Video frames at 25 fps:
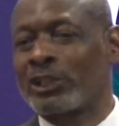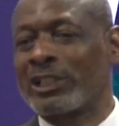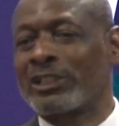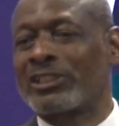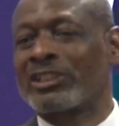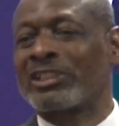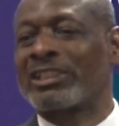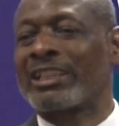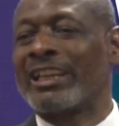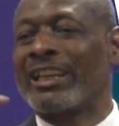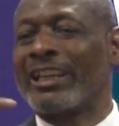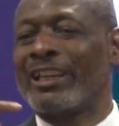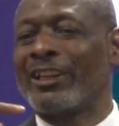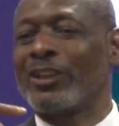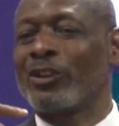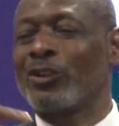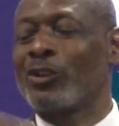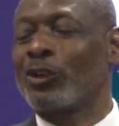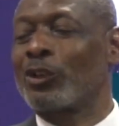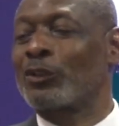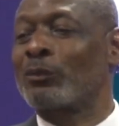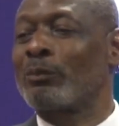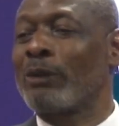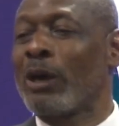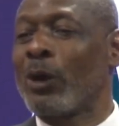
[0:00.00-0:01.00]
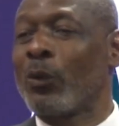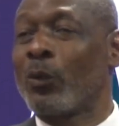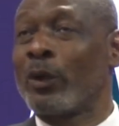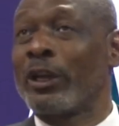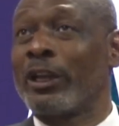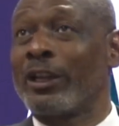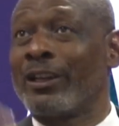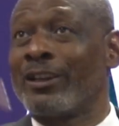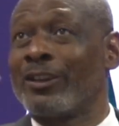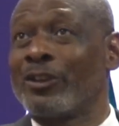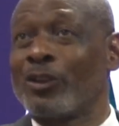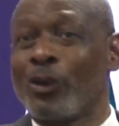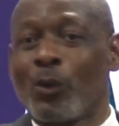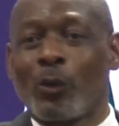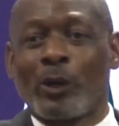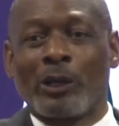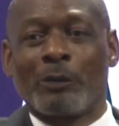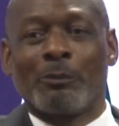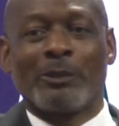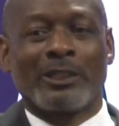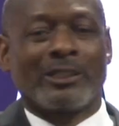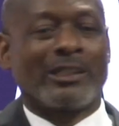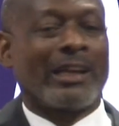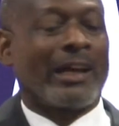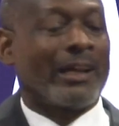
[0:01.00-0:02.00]
say, Not my will, your will
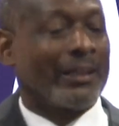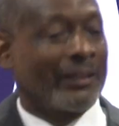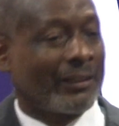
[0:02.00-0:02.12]
be done?